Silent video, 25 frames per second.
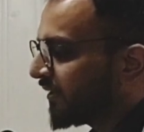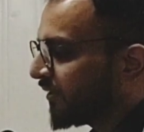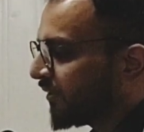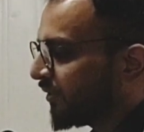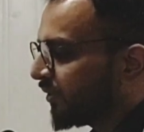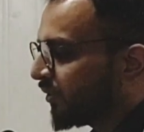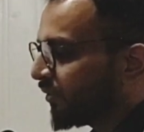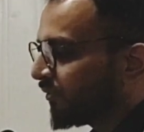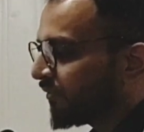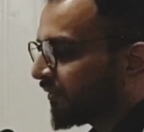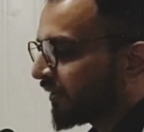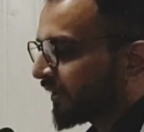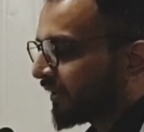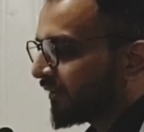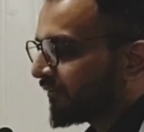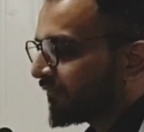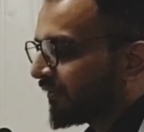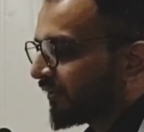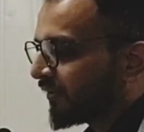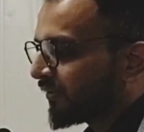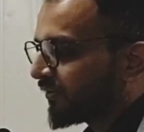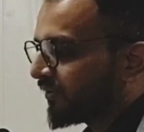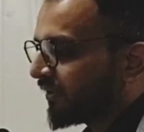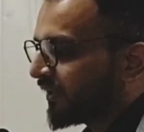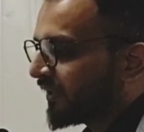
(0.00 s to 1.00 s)
no workup
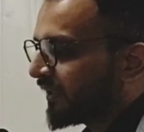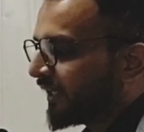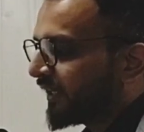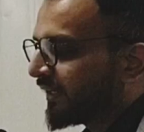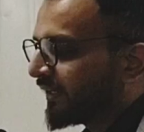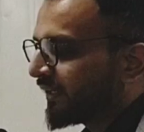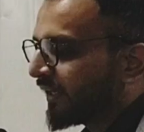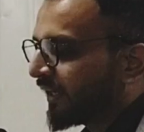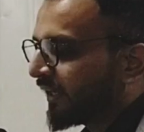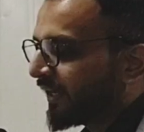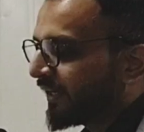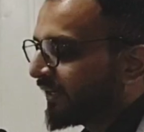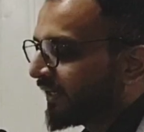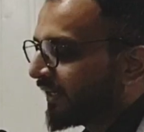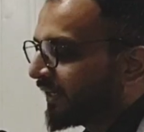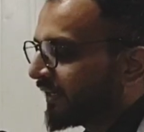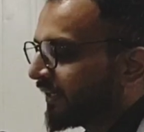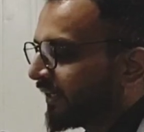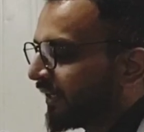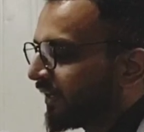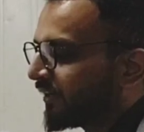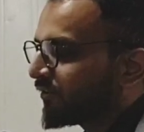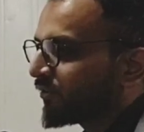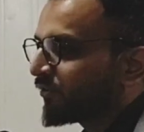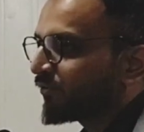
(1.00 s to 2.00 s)
was done and died at
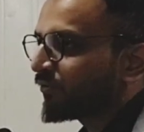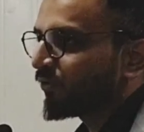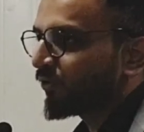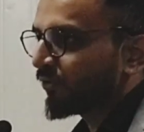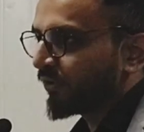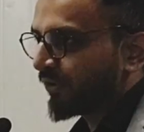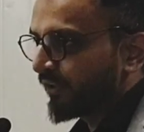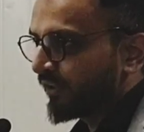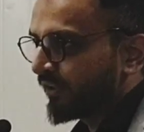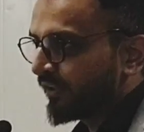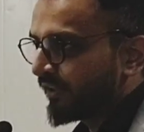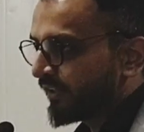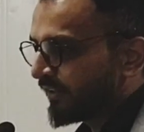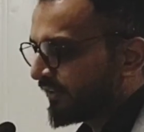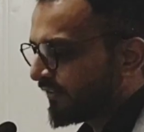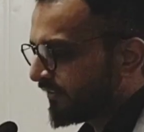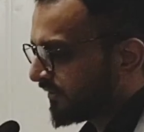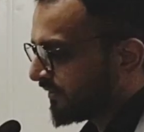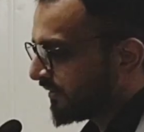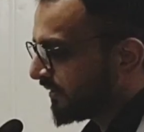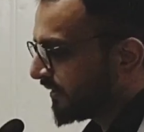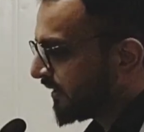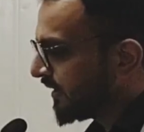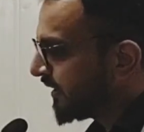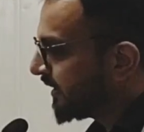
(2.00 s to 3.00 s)
the age of 14 years.